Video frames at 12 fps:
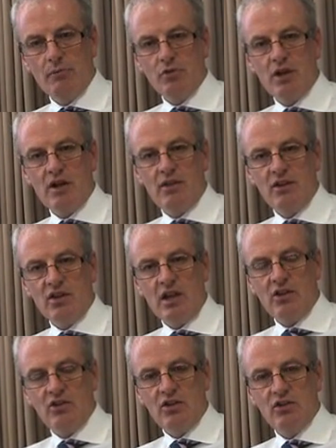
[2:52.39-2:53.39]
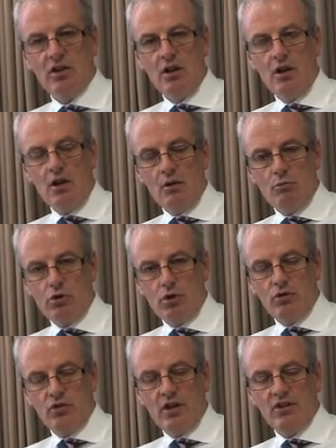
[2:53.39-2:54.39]
to get these cases
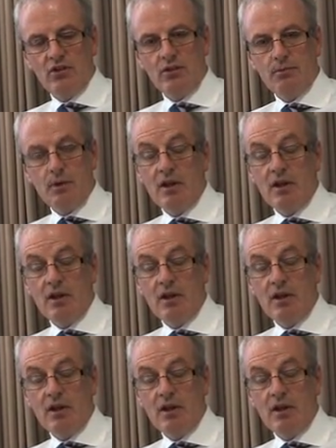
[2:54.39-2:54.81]
processed,